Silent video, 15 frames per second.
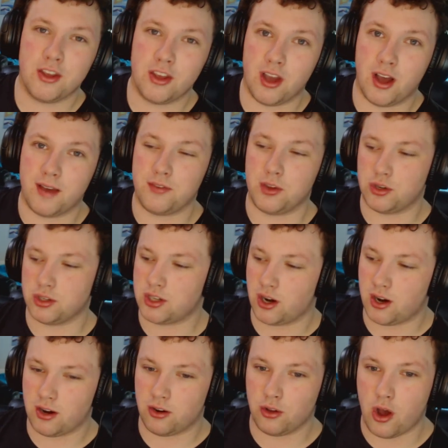You know, if you
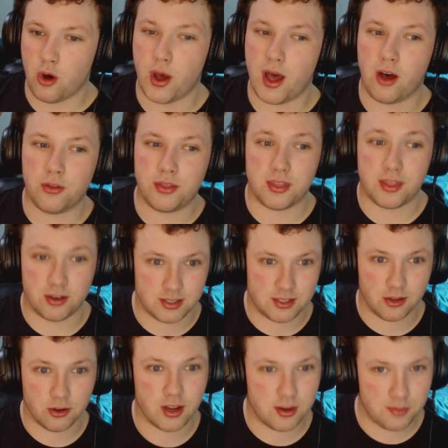deter at a low health, they're
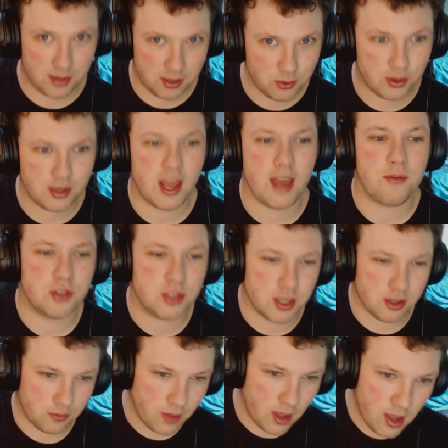still going to be doing damage
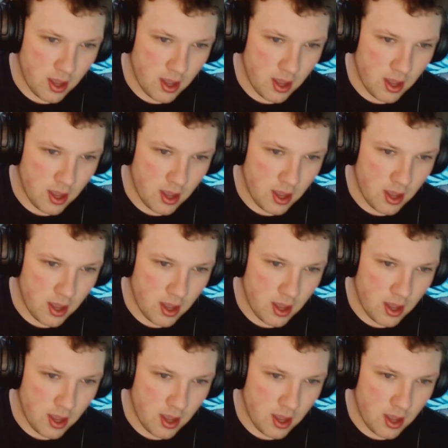to you.